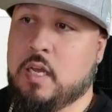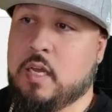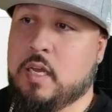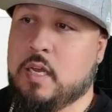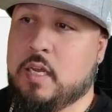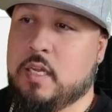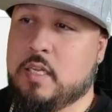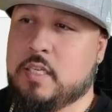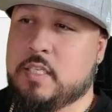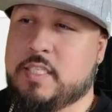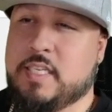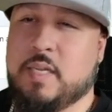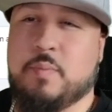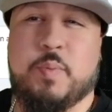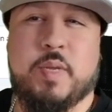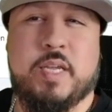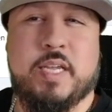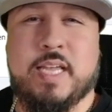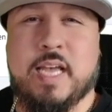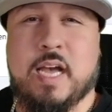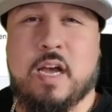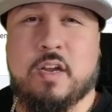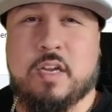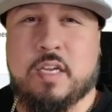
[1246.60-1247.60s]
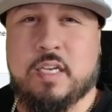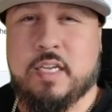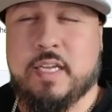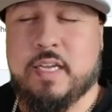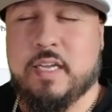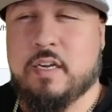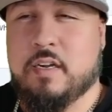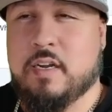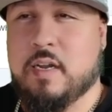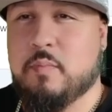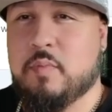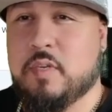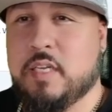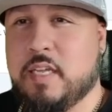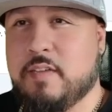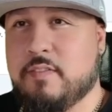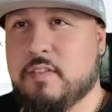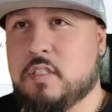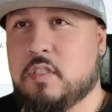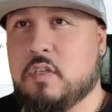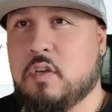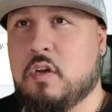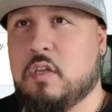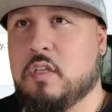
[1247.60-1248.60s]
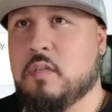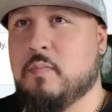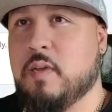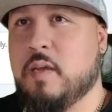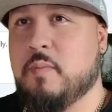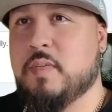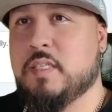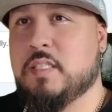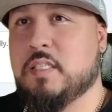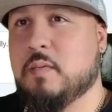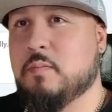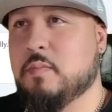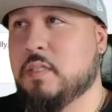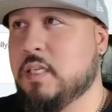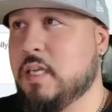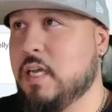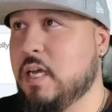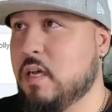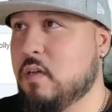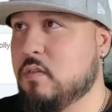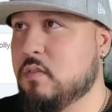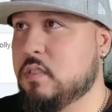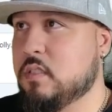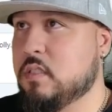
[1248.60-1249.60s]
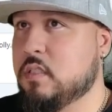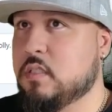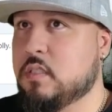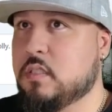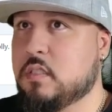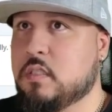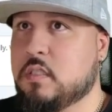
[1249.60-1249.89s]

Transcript: shipping calculator, I believe it's called. It might be something else.